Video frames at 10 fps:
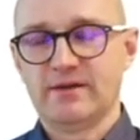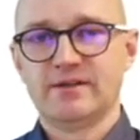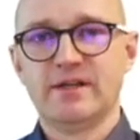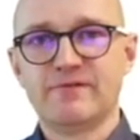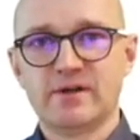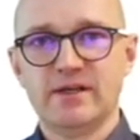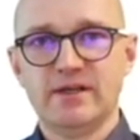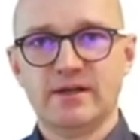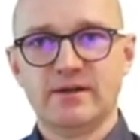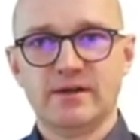differently
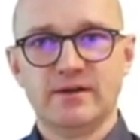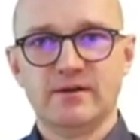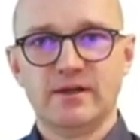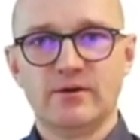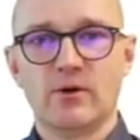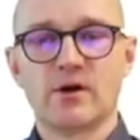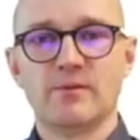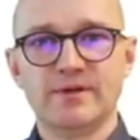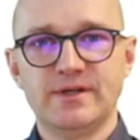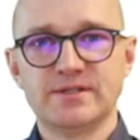in all
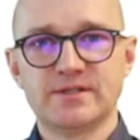companies.